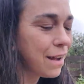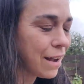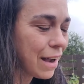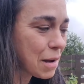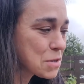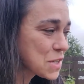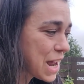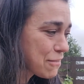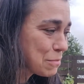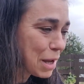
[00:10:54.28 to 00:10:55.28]
I'm just gonna
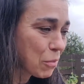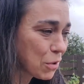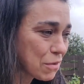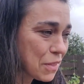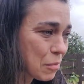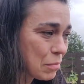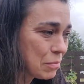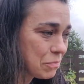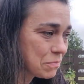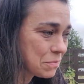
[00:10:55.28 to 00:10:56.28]
have to make more of them.
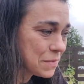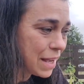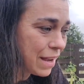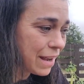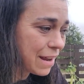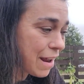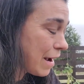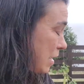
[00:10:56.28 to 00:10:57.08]
And I